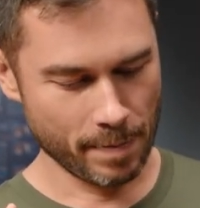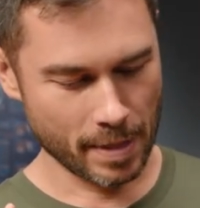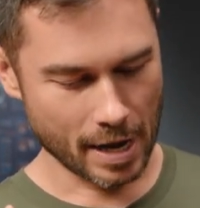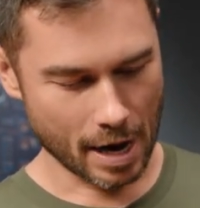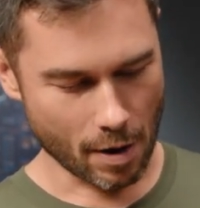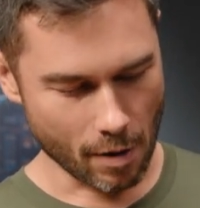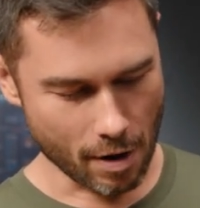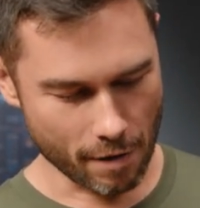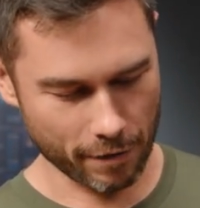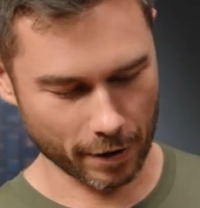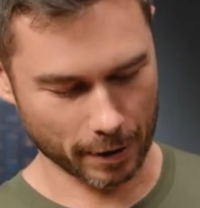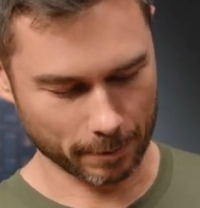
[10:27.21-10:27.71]

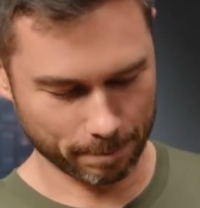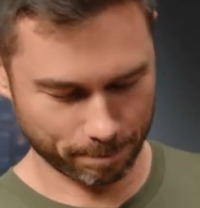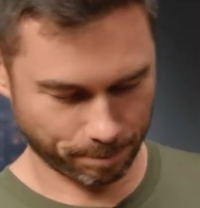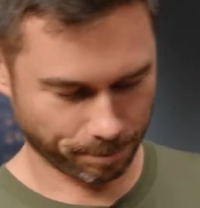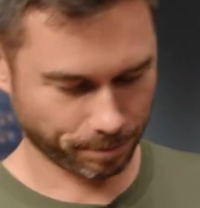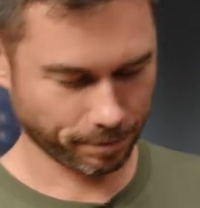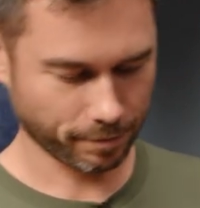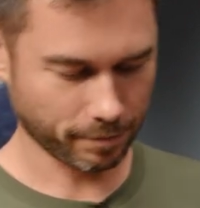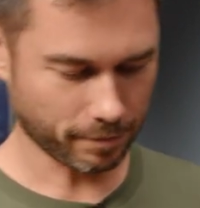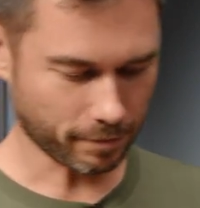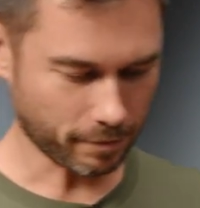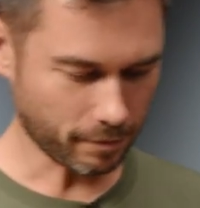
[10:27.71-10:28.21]
However,
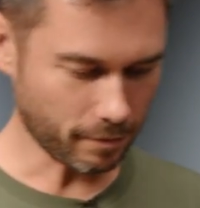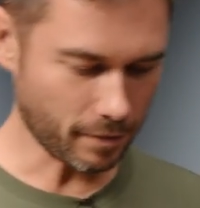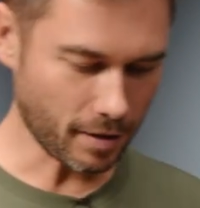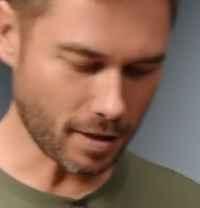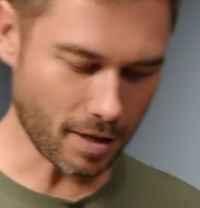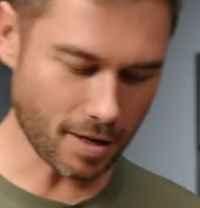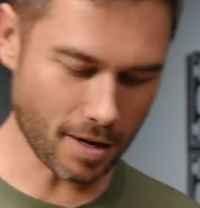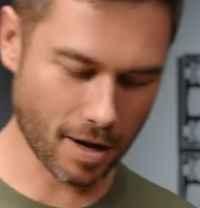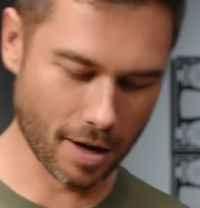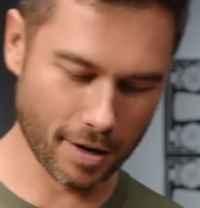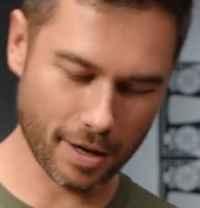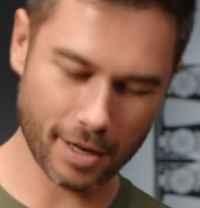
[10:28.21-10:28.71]

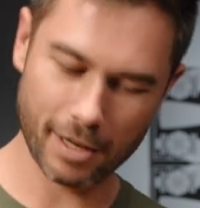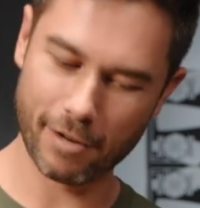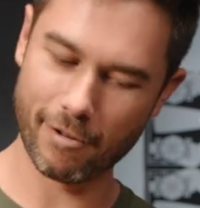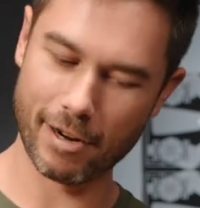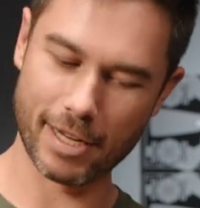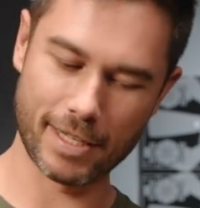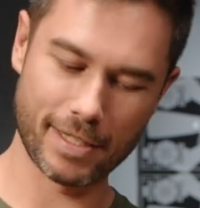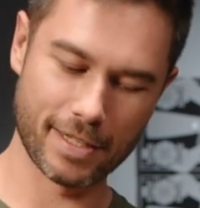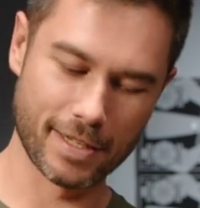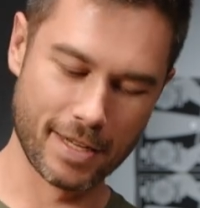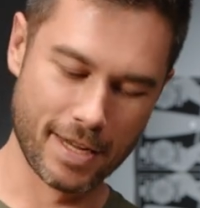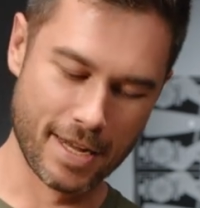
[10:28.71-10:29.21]
I
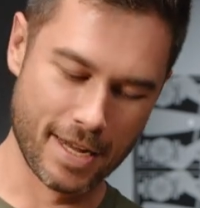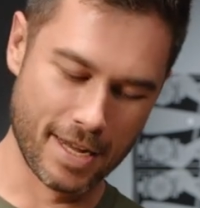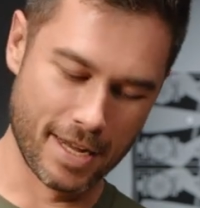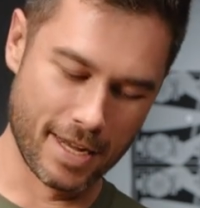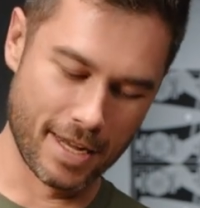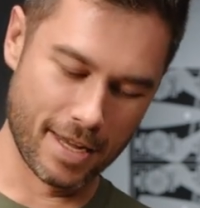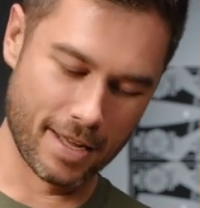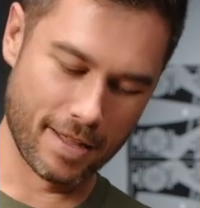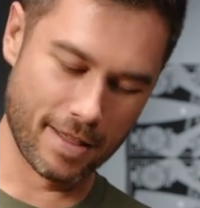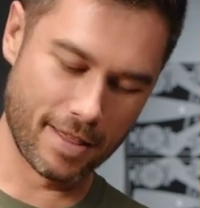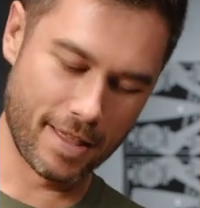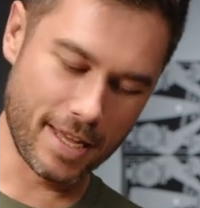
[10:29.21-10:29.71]
digress.
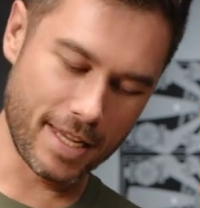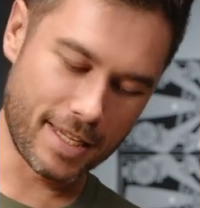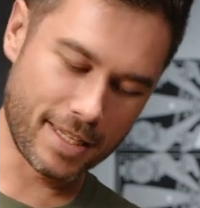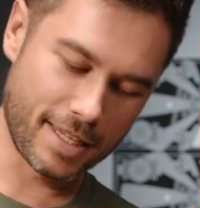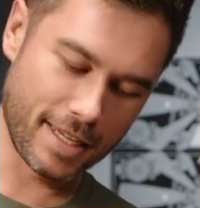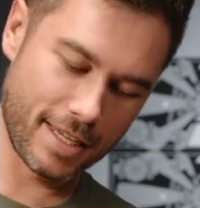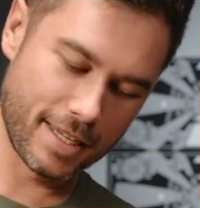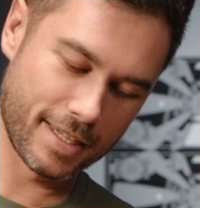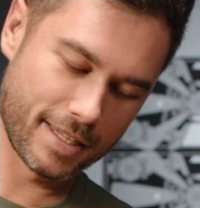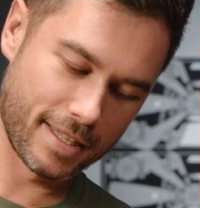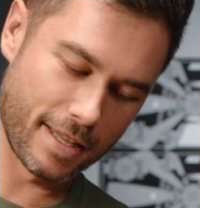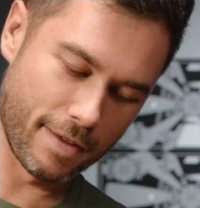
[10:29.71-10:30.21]
This
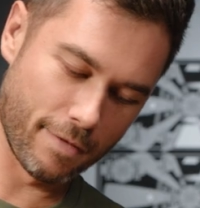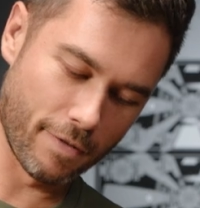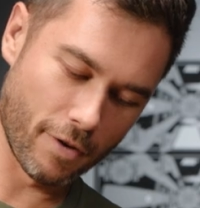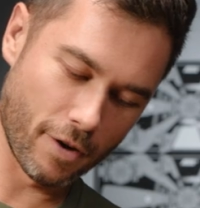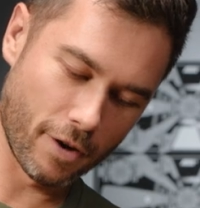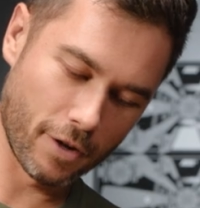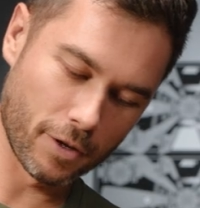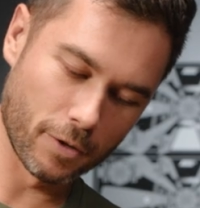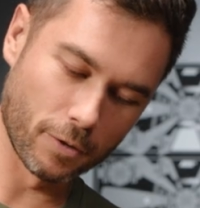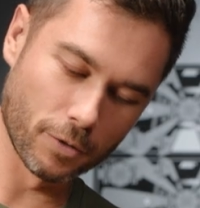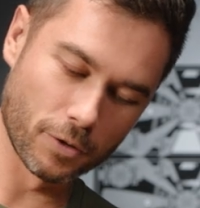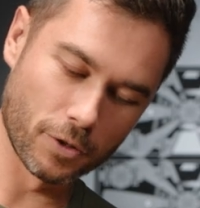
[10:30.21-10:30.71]
is the
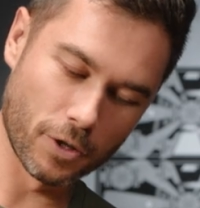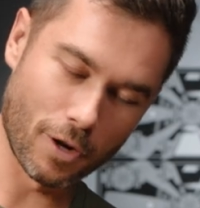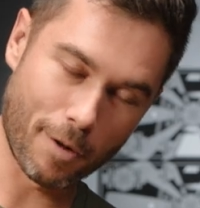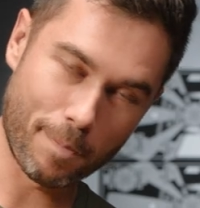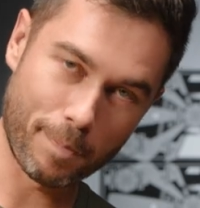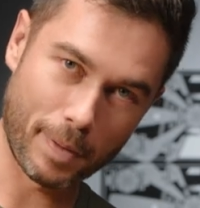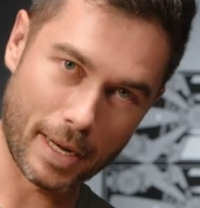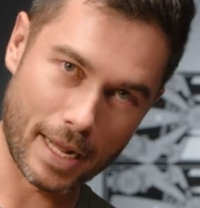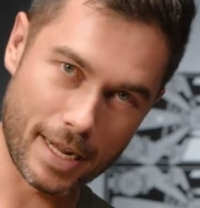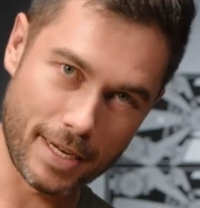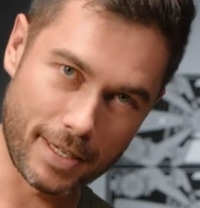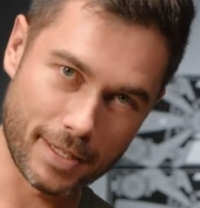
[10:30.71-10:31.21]
vertical
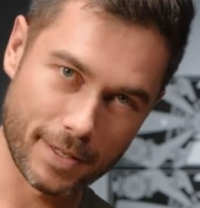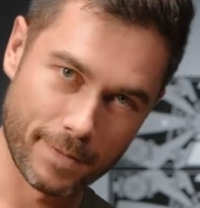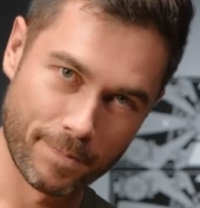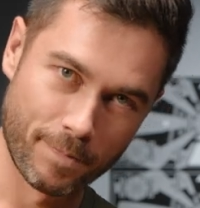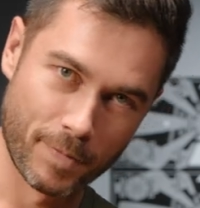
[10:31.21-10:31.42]
top plate.